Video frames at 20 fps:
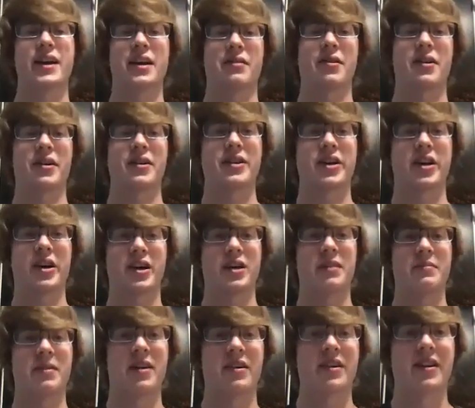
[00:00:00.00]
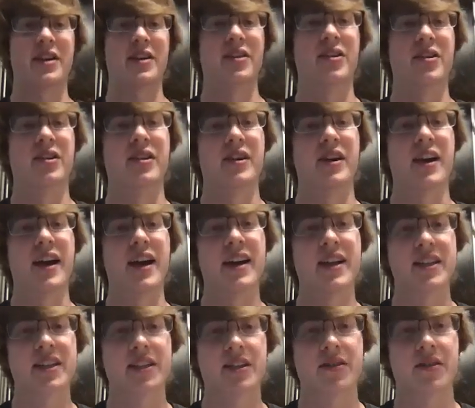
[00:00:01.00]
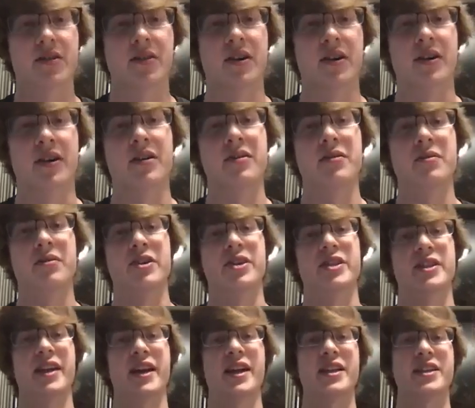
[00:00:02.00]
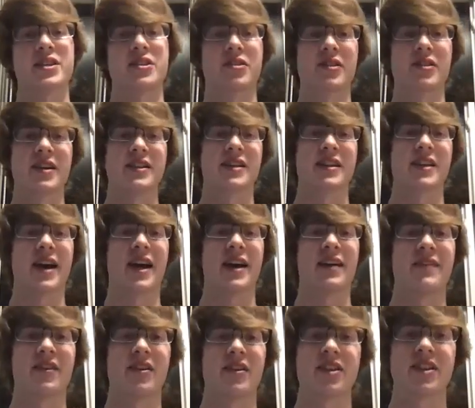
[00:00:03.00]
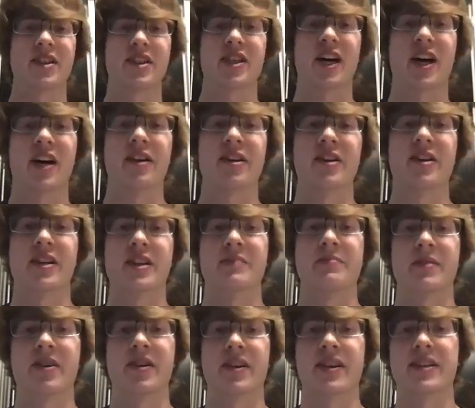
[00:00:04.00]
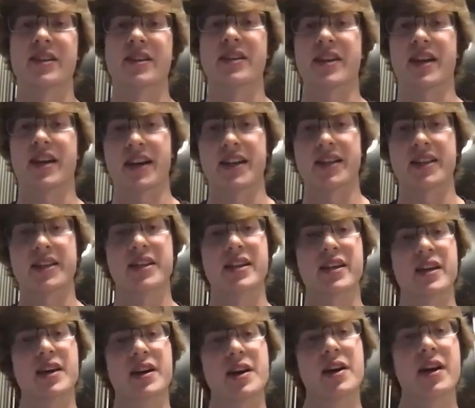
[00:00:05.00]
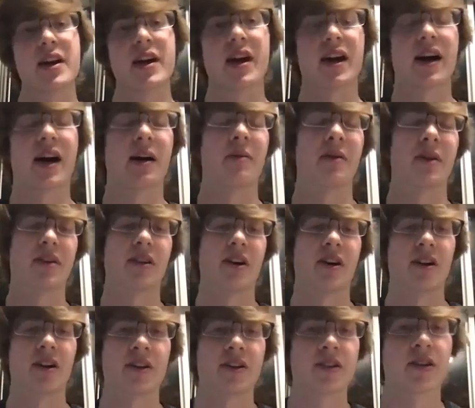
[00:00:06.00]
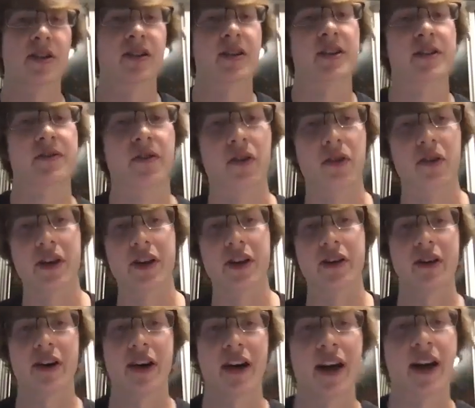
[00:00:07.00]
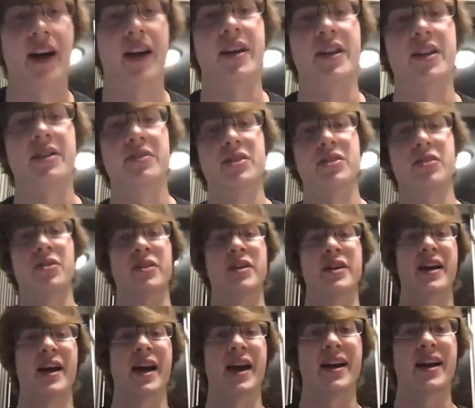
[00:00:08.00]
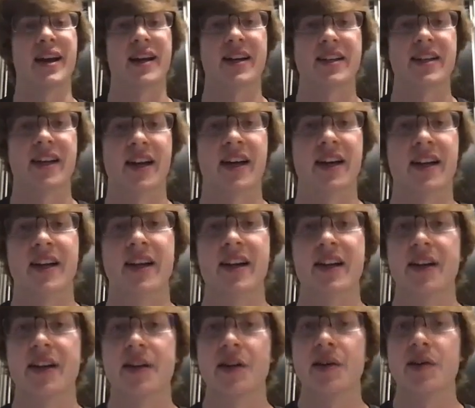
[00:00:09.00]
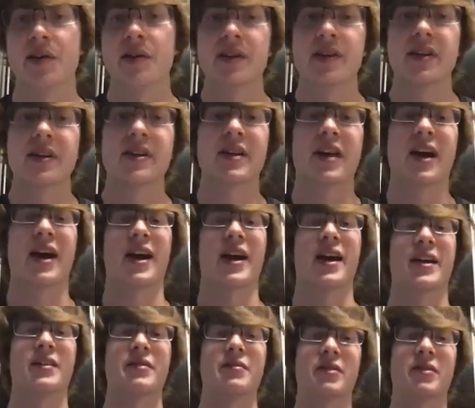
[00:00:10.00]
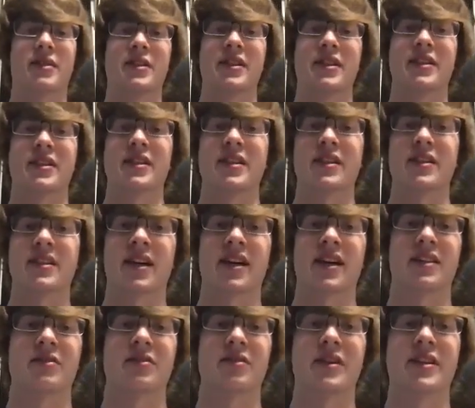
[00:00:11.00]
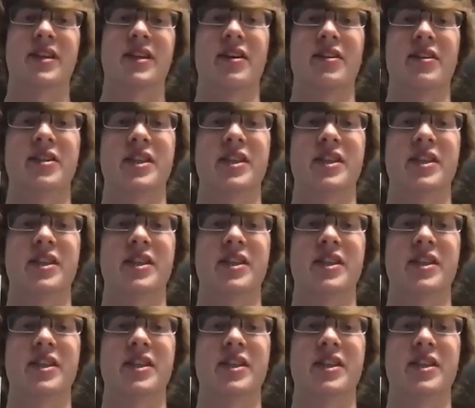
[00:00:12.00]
we're going to talk about your ACE score, which the ACE score is an adverse childhood experience test. I went along and took this for you, and you scored an 8 out of 10. And what this test really tells